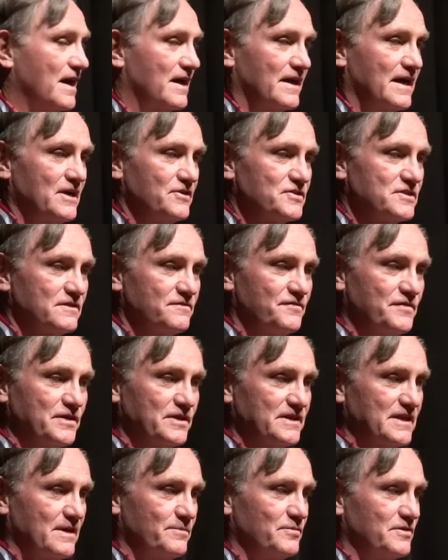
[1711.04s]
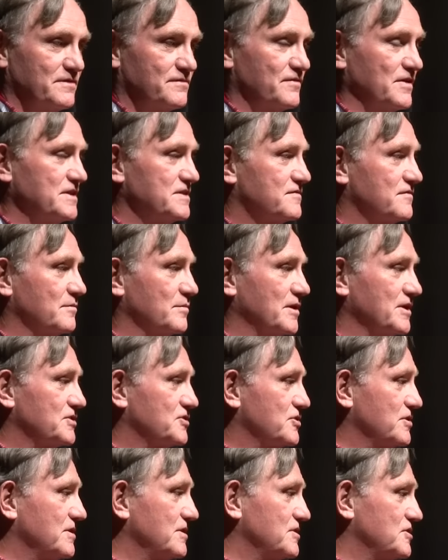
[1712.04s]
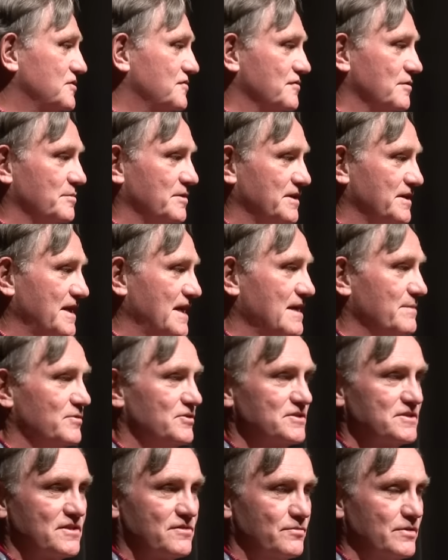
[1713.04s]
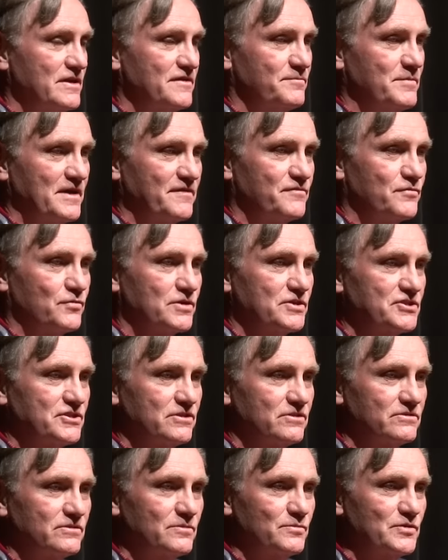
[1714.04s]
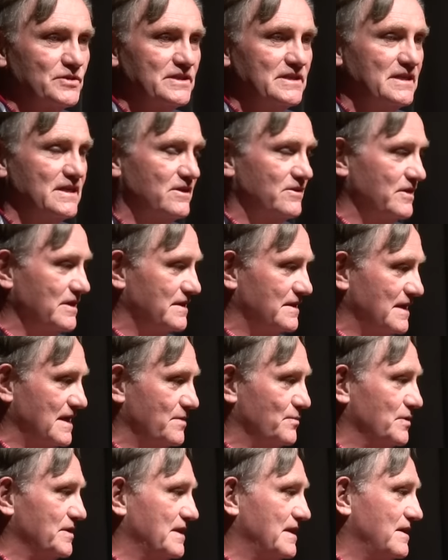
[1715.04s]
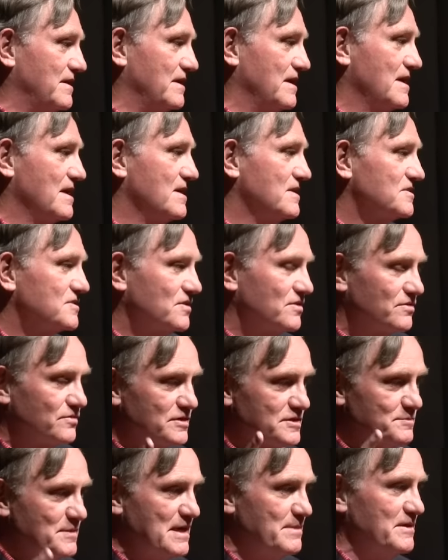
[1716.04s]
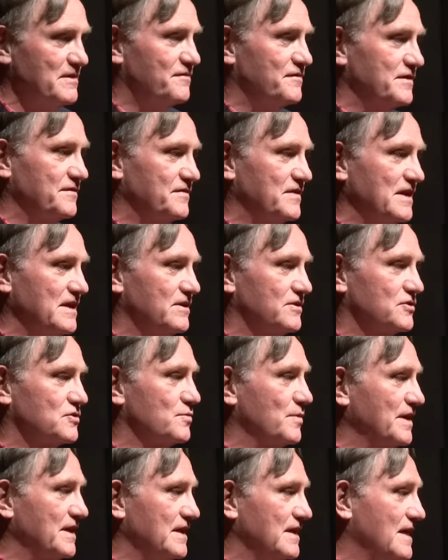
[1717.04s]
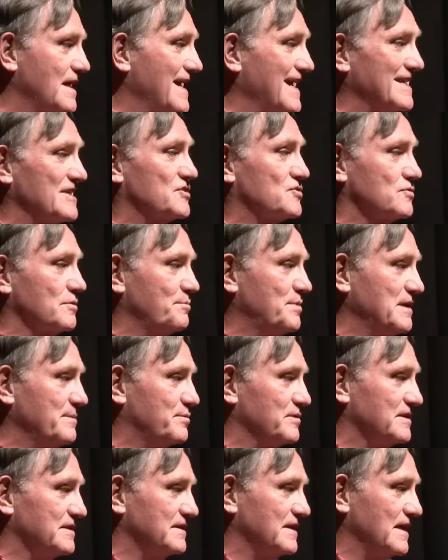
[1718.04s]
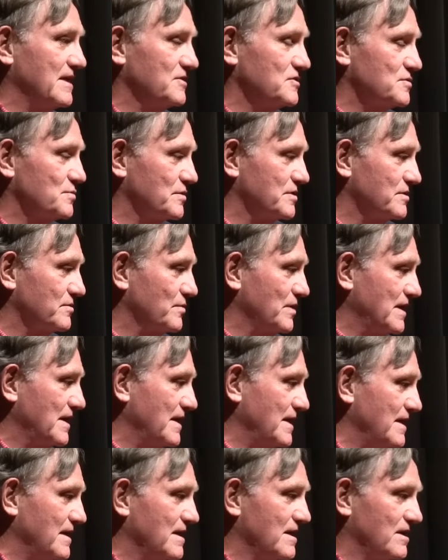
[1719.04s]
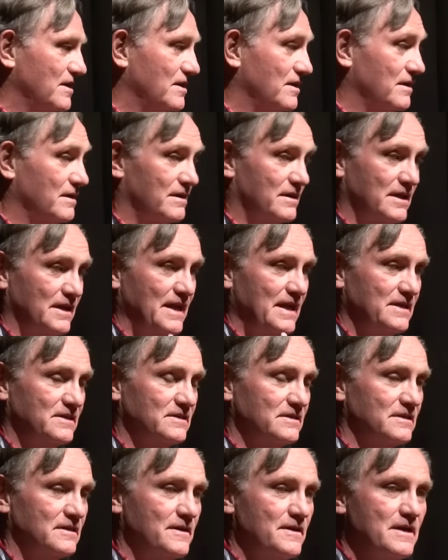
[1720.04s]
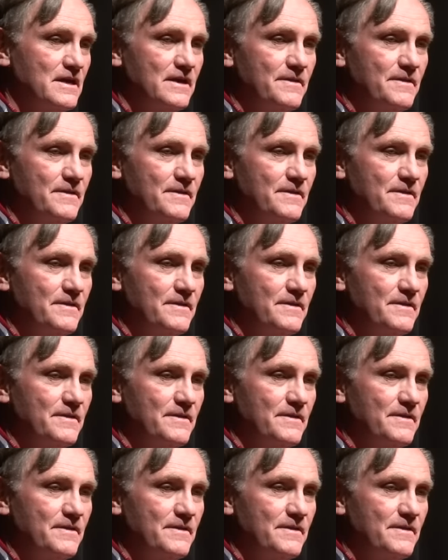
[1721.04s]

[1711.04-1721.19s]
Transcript: Our house had filled up with friends from our church, from our neighbors. Three of my four children were in the area, they were there. So there was maybe 15 or 20 extra people in the house with her when I connected.